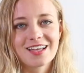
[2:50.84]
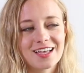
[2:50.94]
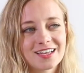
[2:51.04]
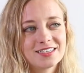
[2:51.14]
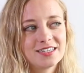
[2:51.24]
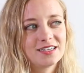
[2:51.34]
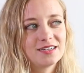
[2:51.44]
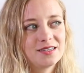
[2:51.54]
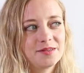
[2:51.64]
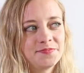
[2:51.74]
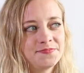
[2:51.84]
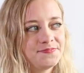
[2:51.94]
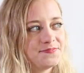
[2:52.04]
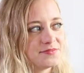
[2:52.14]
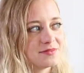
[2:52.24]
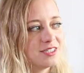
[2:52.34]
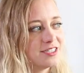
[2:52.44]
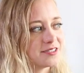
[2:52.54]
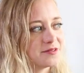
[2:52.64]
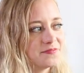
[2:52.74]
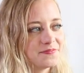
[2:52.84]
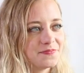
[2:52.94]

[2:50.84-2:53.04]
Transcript: And, um, you know,